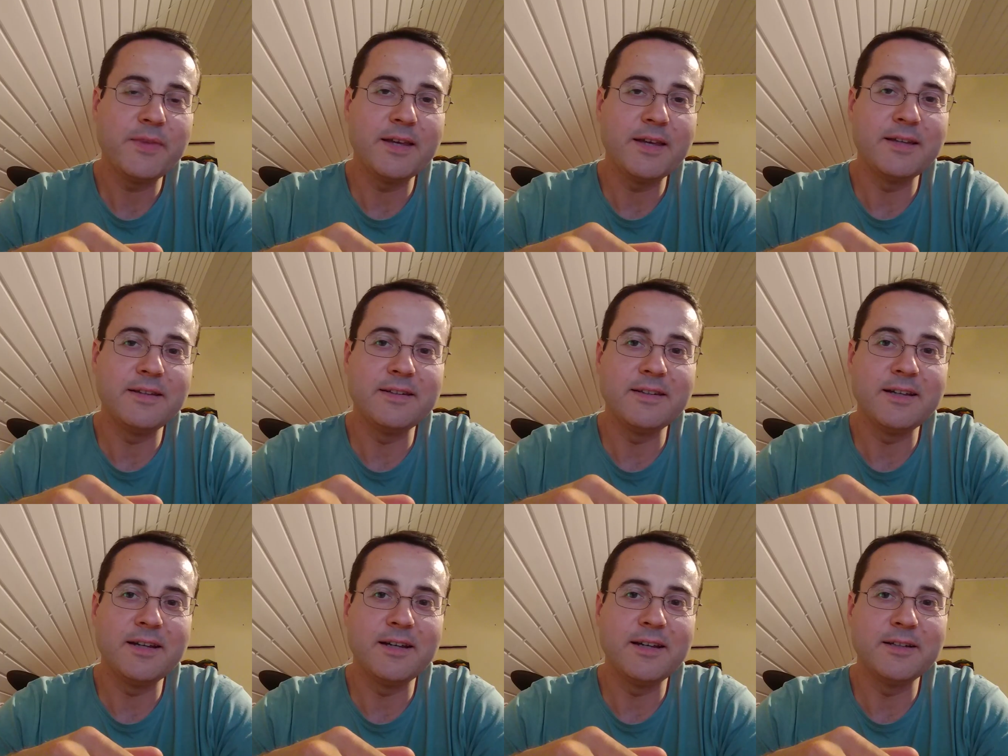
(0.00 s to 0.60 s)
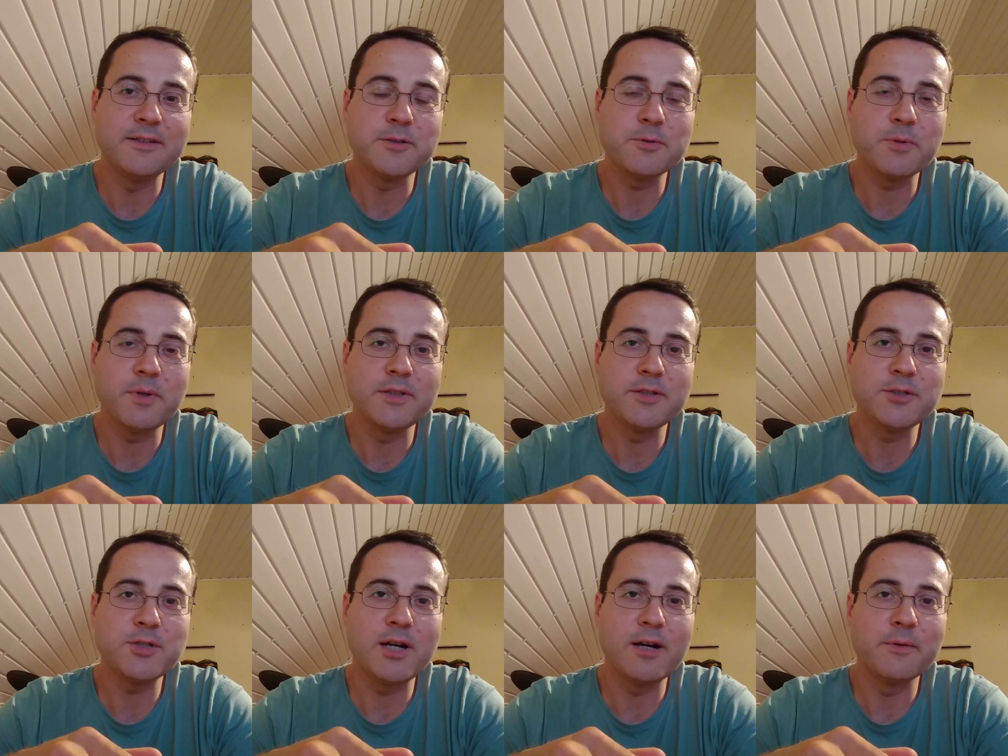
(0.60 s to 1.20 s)
and just wanted
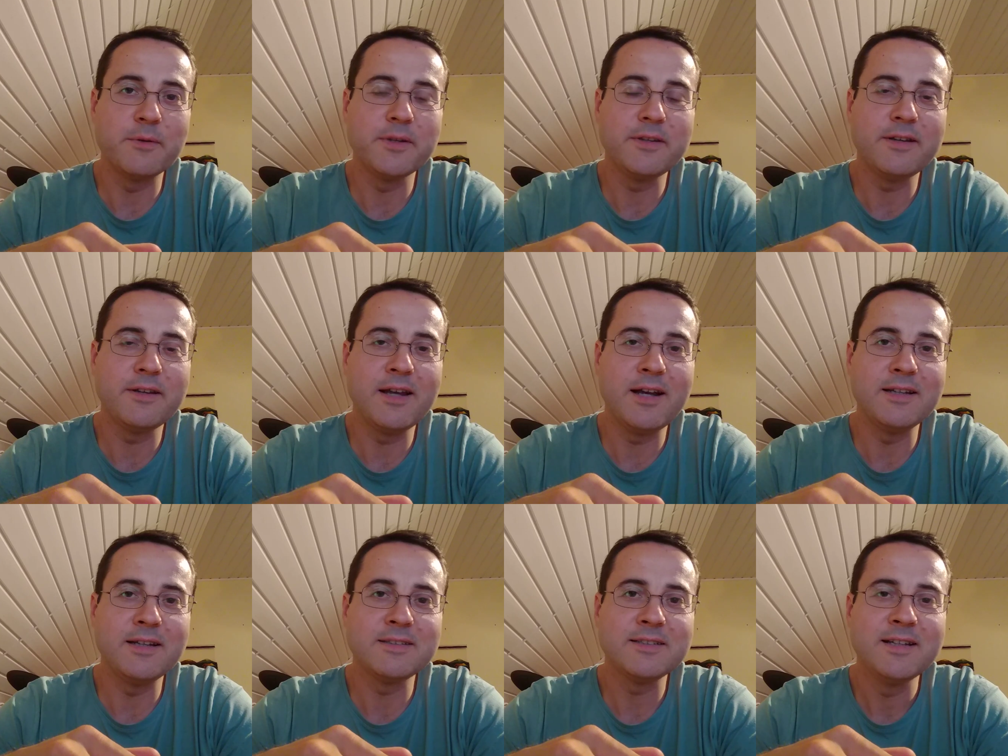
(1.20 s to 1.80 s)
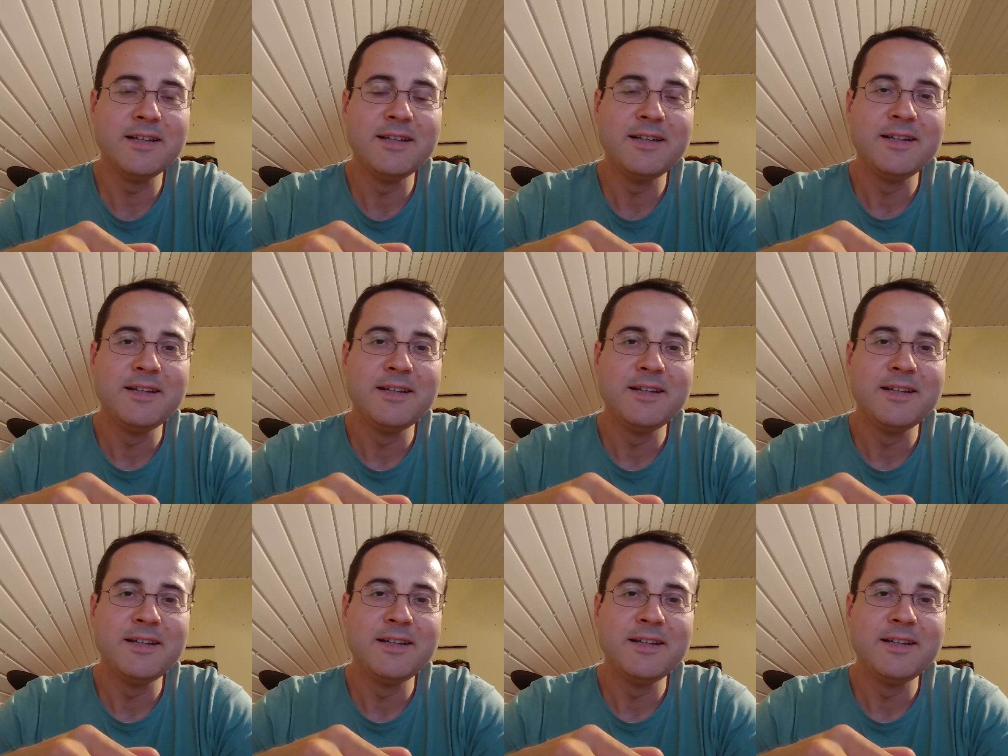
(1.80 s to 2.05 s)
to share it with you guys.